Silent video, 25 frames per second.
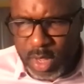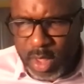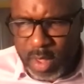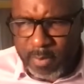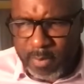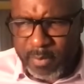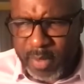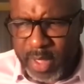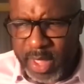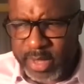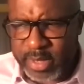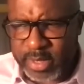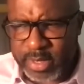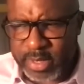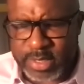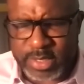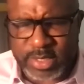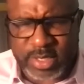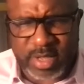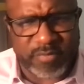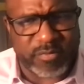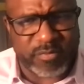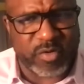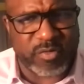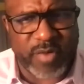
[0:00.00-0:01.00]
but the
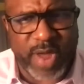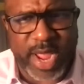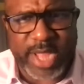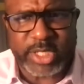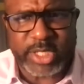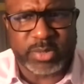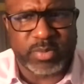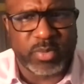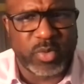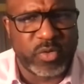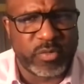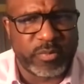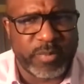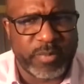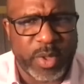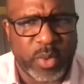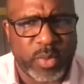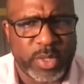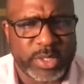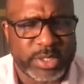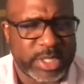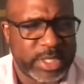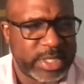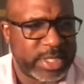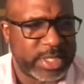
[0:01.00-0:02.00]
civil rights movement
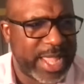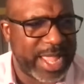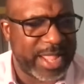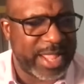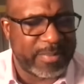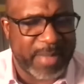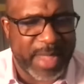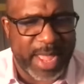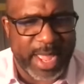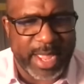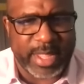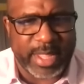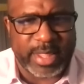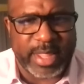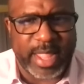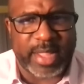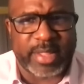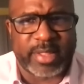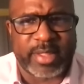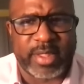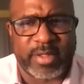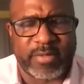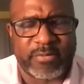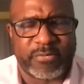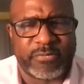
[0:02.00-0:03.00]
wasn't led by
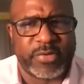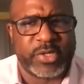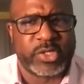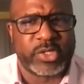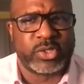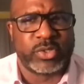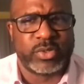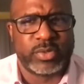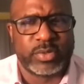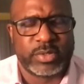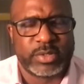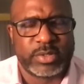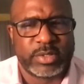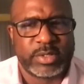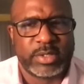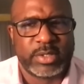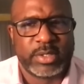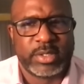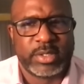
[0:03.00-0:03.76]
elected officials.